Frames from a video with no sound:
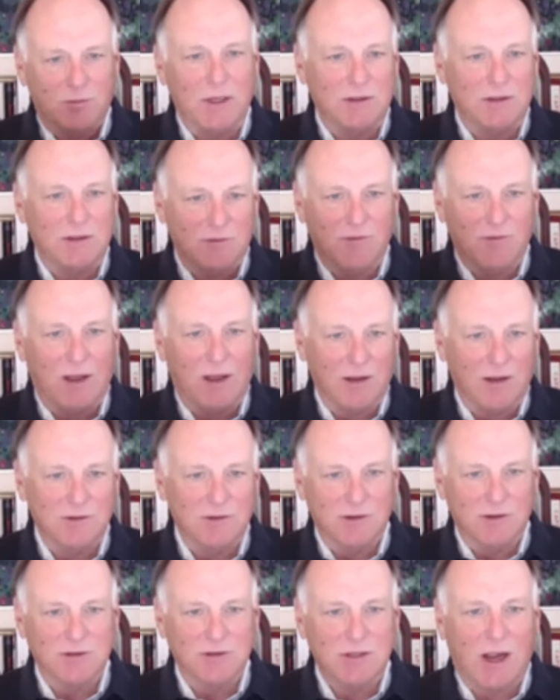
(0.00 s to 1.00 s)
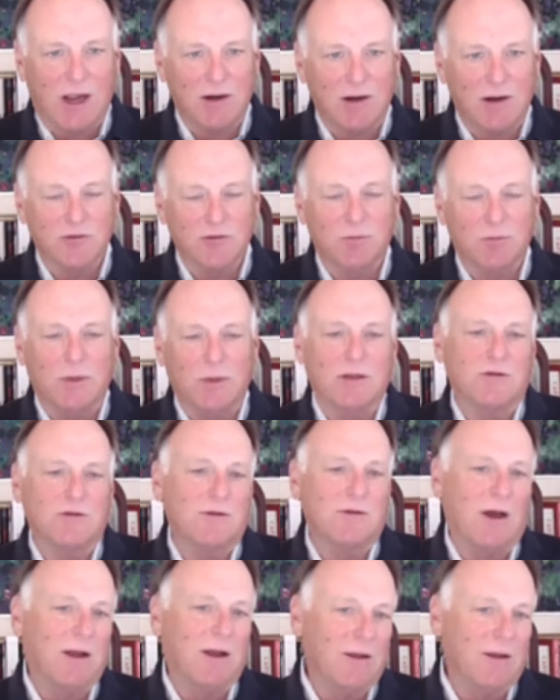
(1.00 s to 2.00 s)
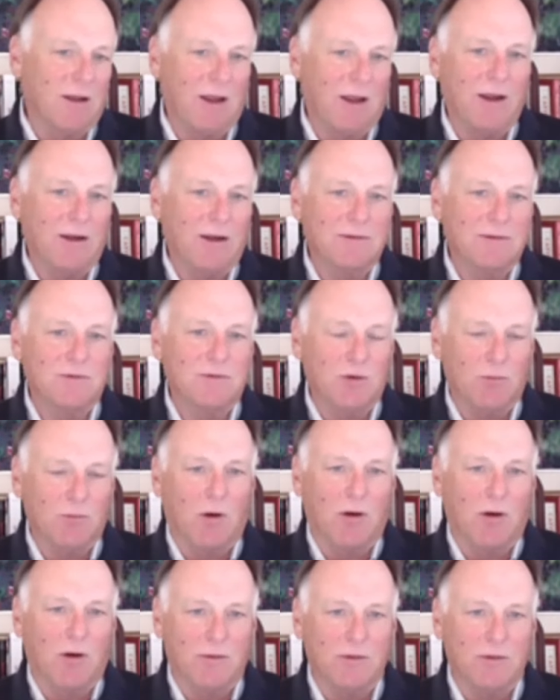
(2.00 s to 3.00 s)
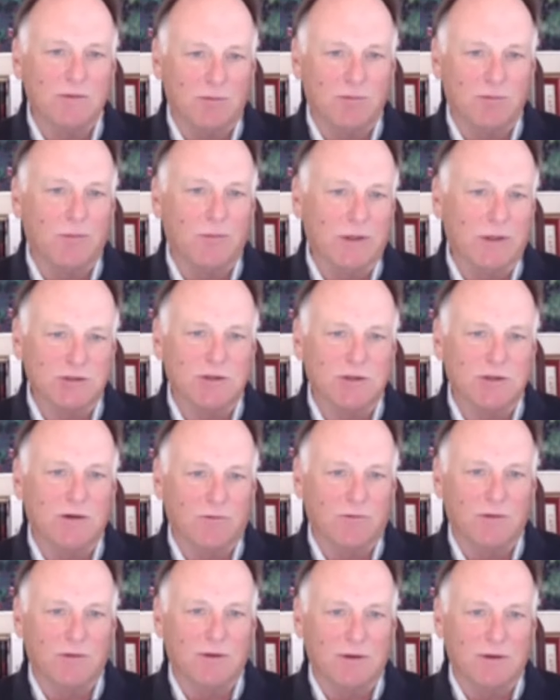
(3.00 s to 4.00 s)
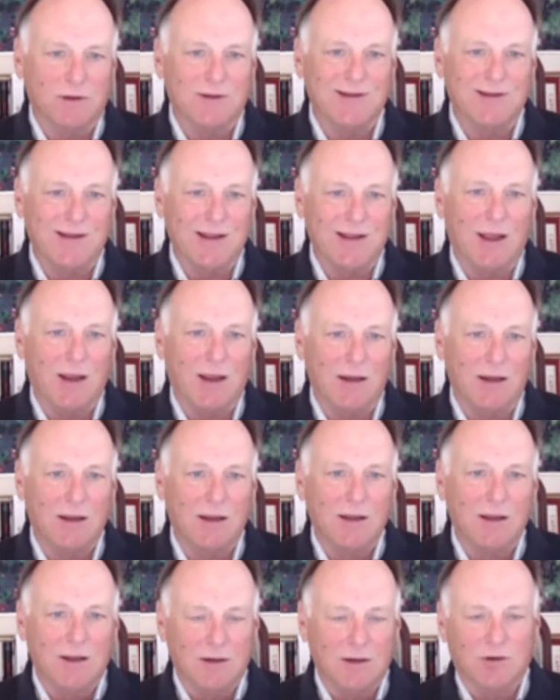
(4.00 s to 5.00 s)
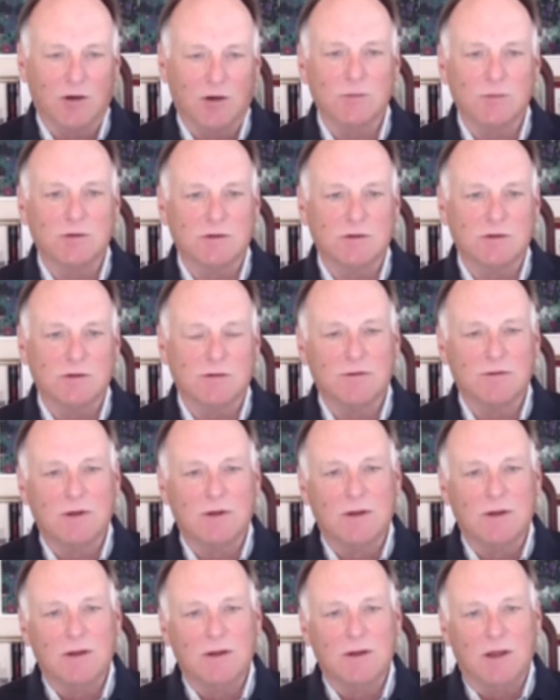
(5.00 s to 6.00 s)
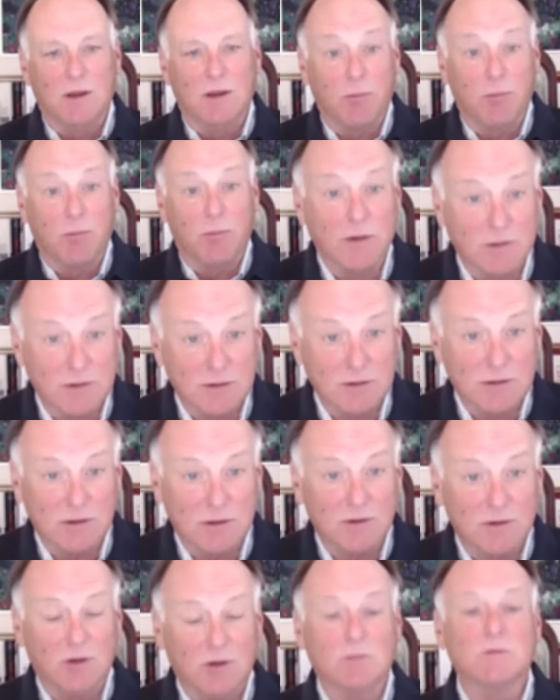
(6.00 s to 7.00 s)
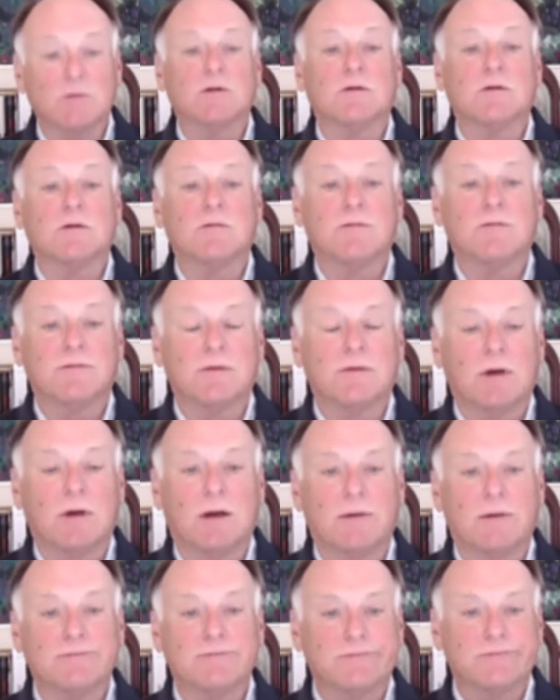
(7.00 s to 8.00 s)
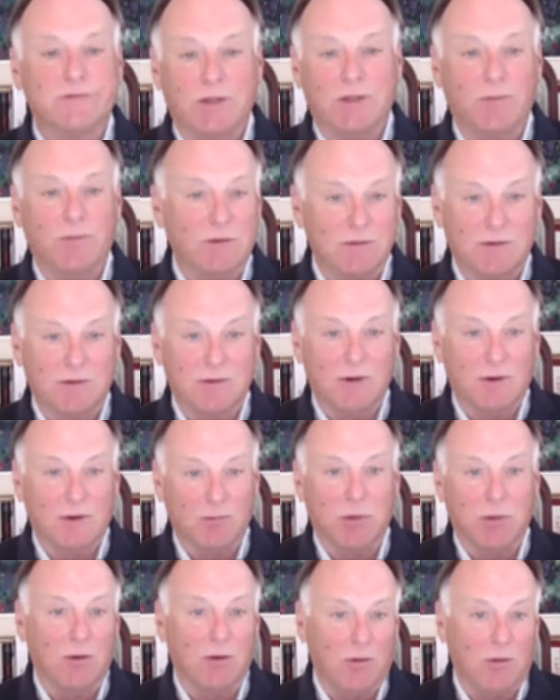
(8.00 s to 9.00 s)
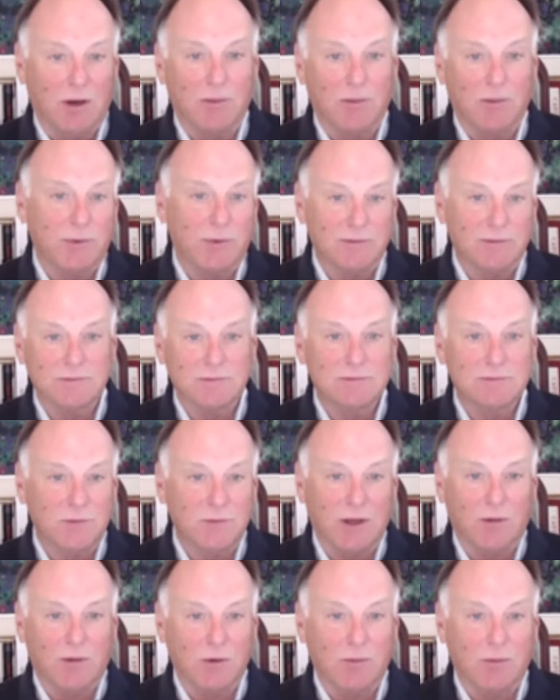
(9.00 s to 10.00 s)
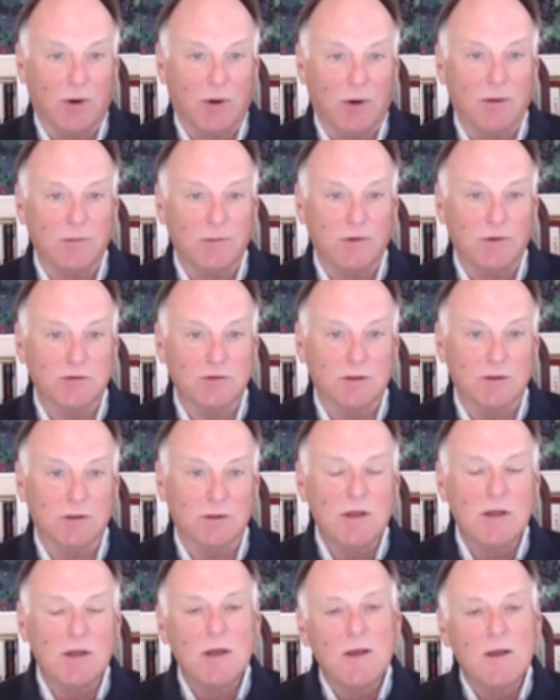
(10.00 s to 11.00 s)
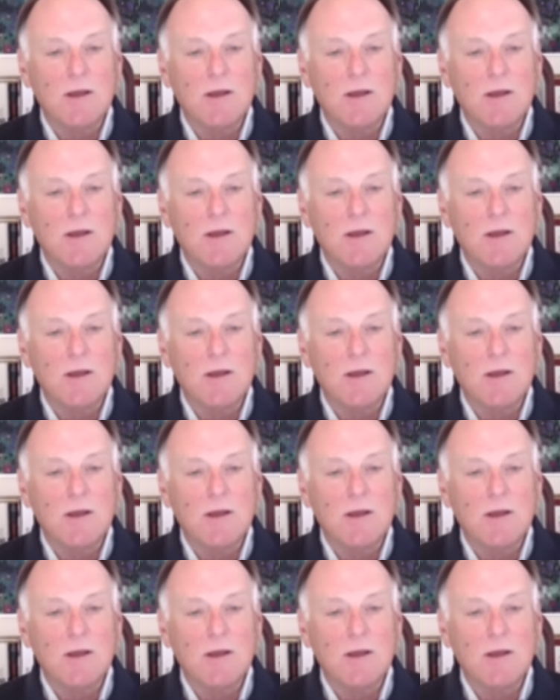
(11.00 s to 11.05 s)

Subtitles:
peaks and valleys in the cycles, but it's not like tomorrow is much different than today in terms of importance, in terms of something's going to blow up and we got a real problem in Houston.